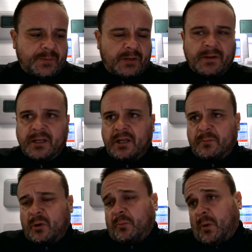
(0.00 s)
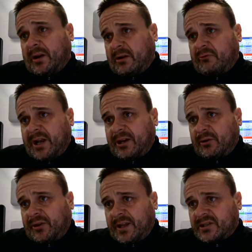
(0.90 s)
But but one of the really
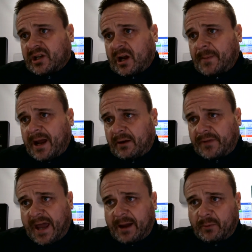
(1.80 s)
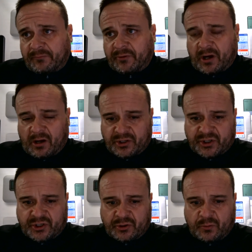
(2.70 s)
good things to come out of that, with
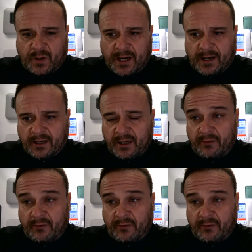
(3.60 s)
regards to uh,